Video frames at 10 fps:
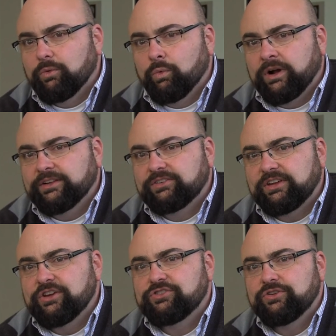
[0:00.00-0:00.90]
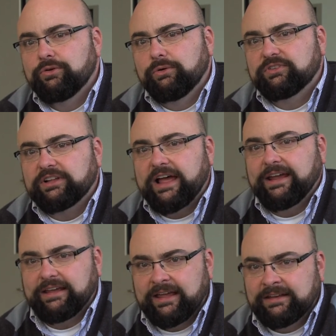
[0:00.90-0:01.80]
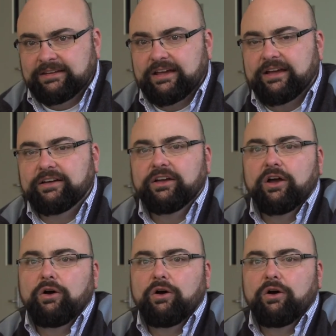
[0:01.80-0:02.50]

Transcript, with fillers: once issues like ENDA